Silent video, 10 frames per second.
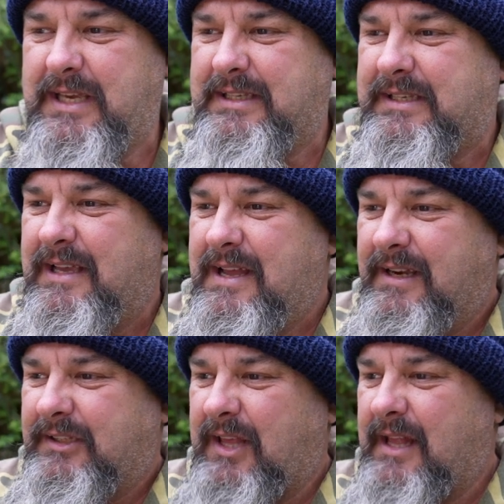you
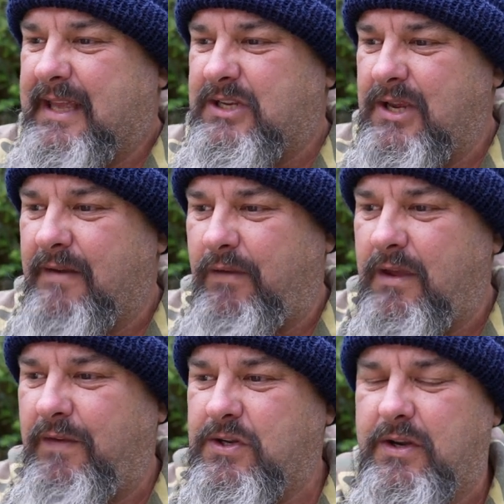start catching a
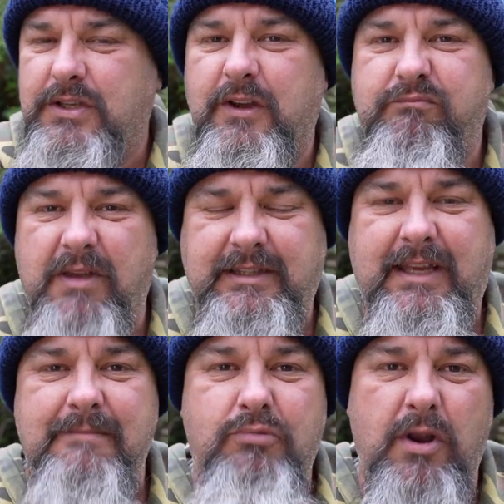few fish on a soft
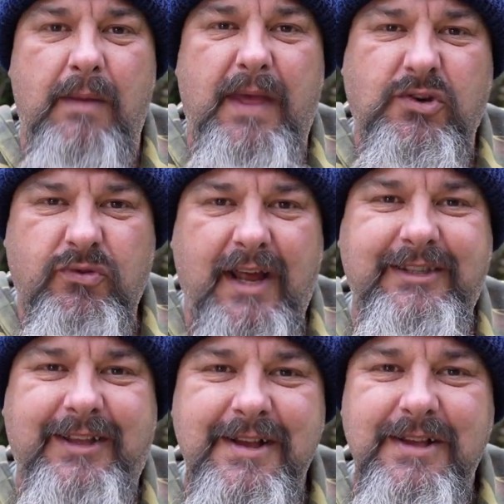plastic and build up that
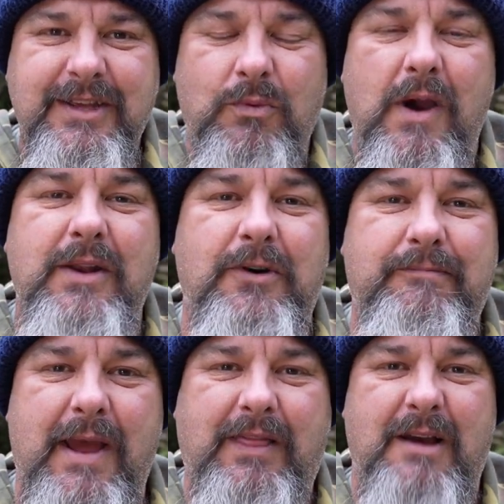trust, you won't look
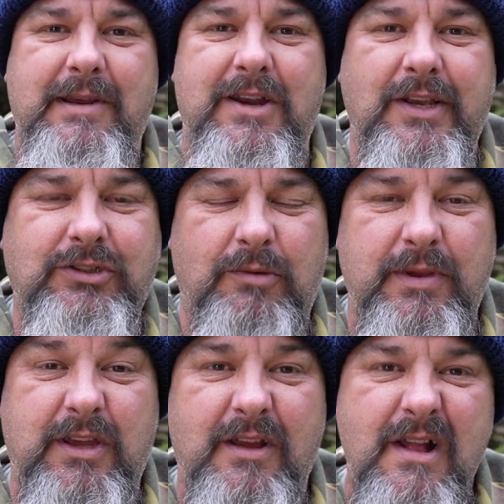back. There'll be no
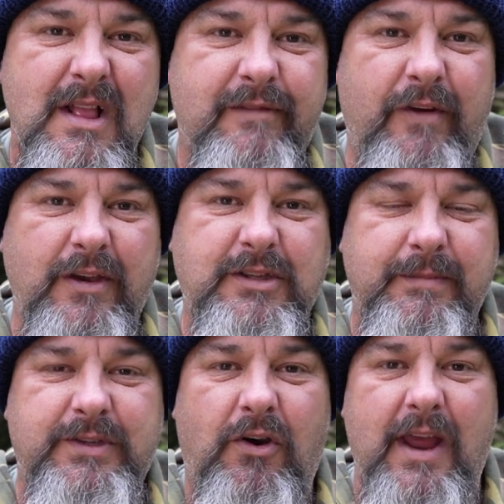stopping you. Folks, I'm
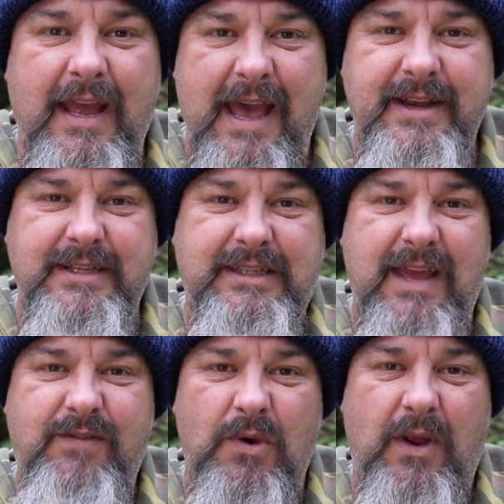sorry I can't just
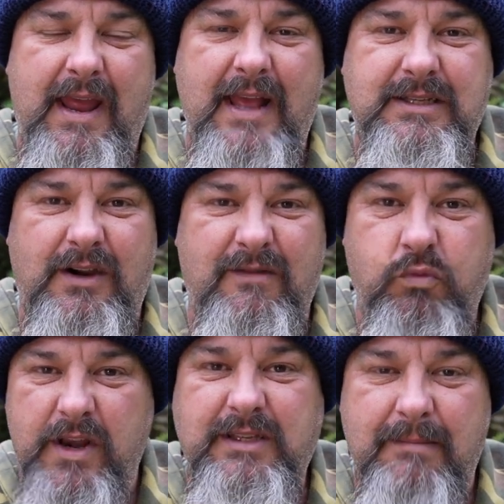give you an answer of
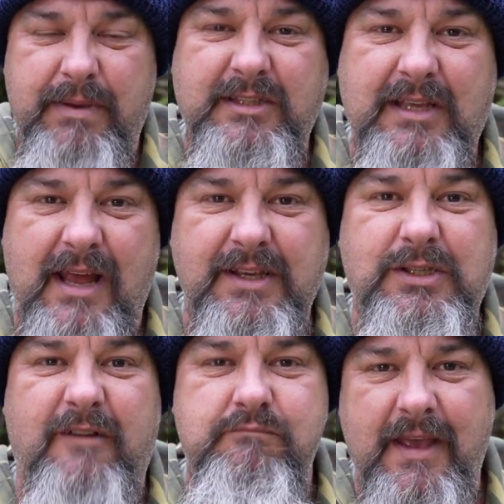what is the best colour
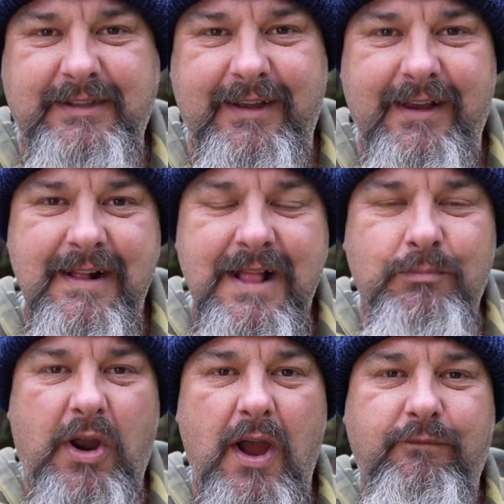soft plastic,
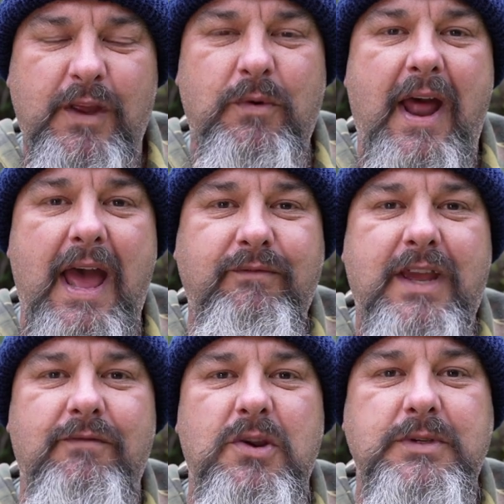but hopefully what I have
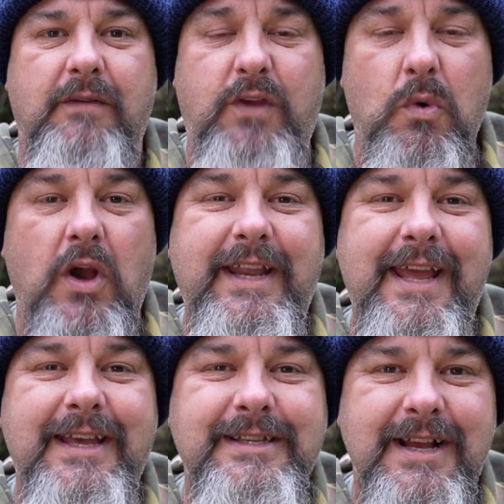given you is a few
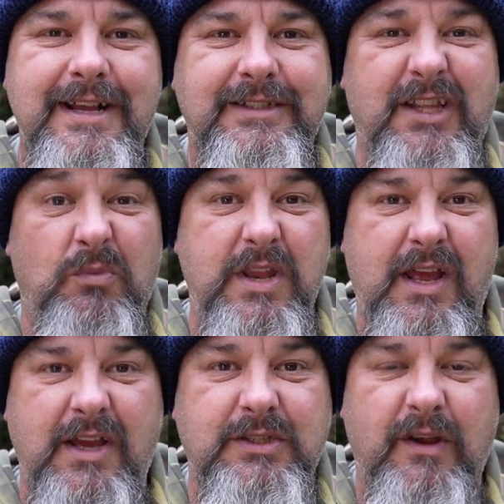ideas so that when you
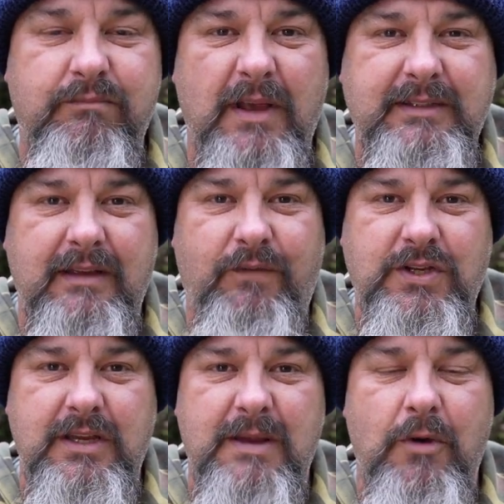go soft plastic
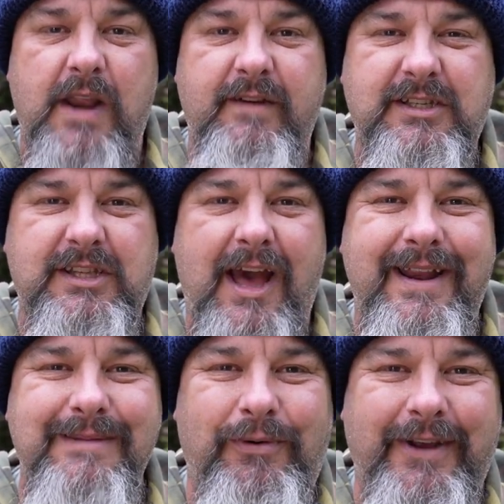fishing, you might have a
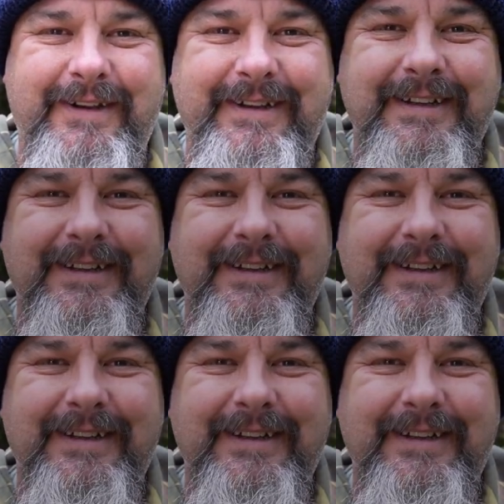starting point.